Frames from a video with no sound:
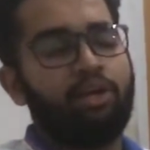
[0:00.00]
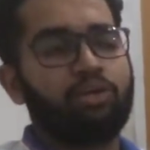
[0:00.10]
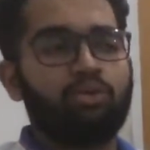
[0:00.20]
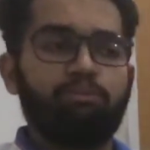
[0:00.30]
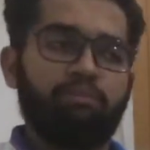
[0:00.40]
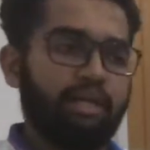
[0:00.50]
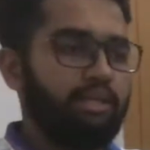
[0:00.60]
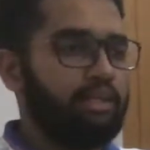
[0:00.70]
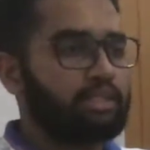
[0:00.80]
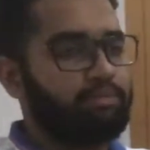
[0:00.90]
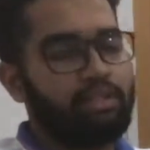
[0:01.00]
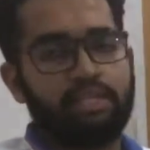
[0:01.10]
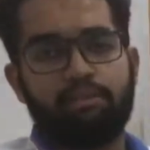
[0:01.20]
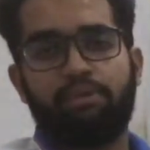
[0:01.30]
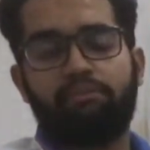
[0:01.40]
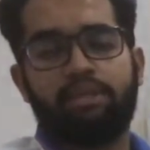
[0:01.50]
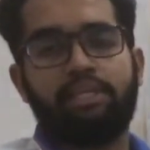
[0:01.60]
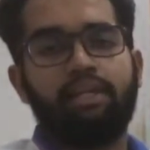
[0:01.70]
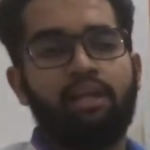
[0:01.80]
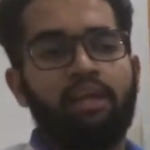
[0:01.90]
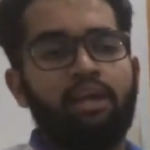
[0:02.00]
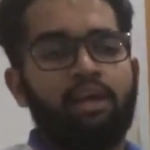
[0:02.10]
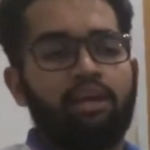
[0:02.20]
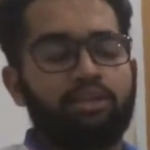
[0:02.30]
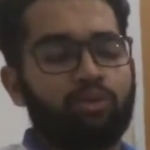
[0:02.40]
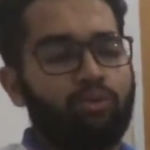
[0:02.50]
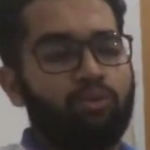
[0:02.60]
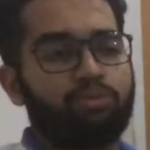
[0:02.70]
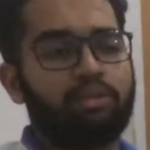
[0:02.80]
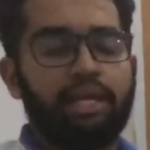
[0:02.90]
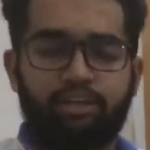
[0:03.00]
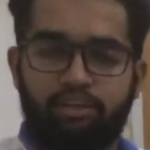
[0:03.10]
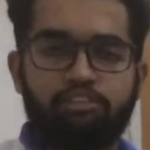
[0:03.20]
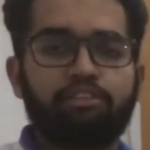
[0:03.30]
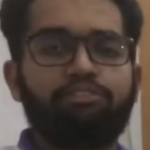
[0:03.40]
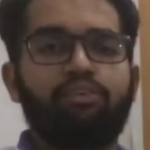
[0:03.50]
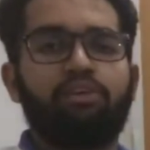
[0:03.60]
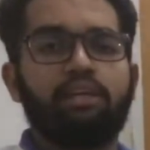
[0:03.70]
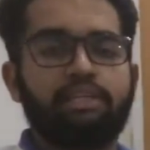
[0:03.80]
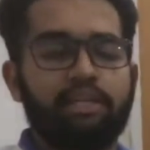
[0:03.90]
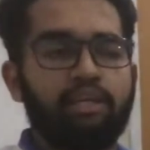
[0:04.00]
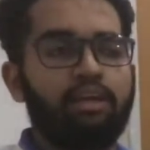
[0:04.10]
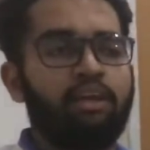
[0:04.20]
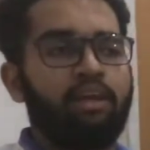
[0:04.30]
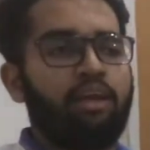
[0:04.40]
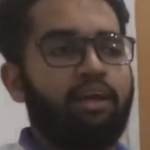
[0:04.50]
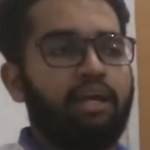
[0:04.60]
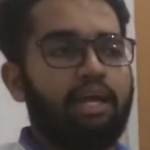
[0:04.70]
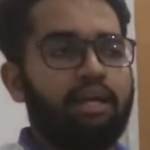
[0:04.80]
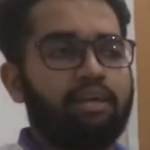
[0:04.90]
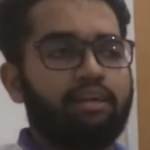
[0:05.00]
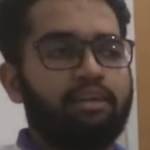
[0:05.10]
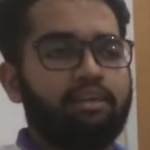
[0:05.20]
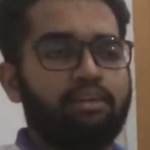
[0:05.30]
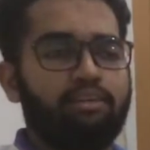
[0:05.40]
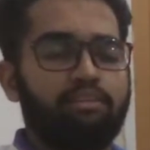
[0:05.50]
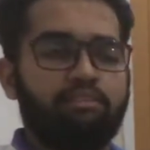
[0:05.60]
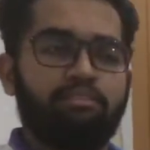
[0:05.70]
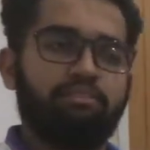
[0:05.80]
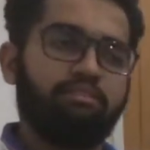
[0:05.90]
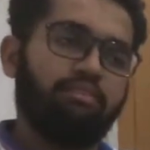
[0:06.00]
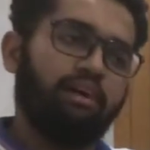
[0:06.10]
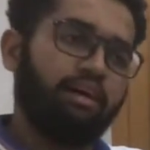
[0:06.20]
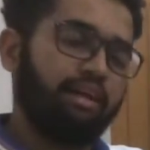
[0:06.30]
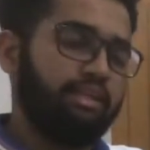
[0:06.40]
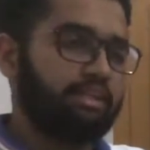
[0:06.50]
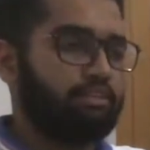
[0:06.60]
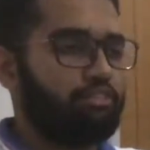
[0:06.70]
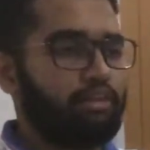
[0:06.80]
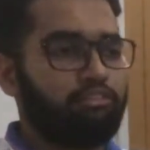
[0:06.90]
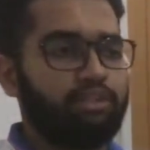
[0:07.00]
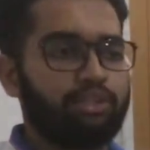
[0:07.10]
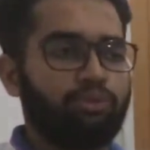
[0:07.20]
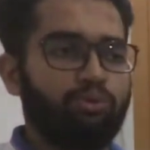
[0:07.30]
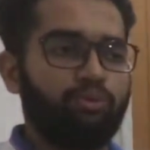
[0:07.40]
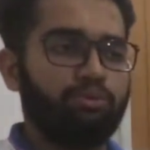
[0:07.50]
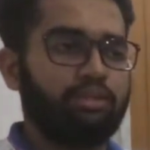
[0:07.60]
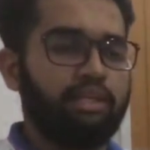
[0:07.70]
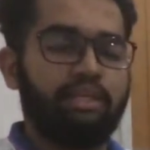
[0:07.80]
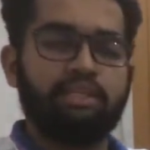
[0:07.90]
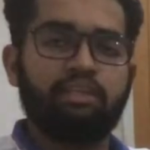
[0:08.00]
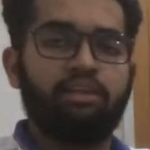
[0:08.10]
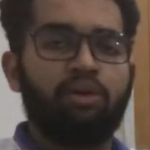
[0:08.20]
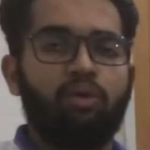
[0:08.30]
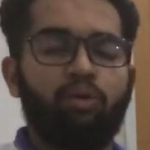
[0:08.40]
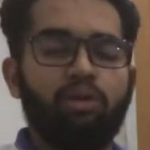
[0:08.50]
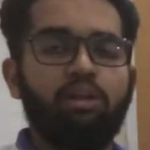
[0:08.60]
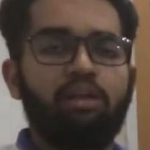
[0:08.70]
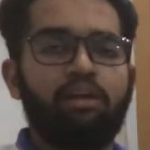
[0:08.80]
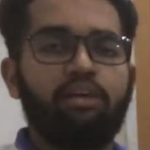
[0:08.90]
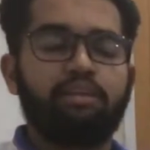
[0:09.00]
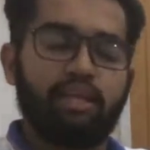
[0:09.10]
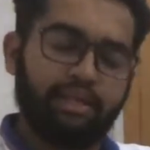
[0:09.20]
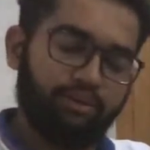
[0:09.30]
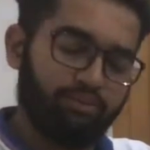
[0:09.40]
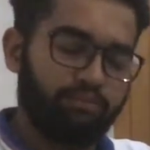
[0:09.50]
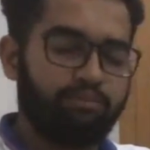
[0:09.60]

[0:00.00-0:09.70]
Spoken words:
So my experience has been amazing. So thank you everyone for listening. And I just wish to say this all. Thank you.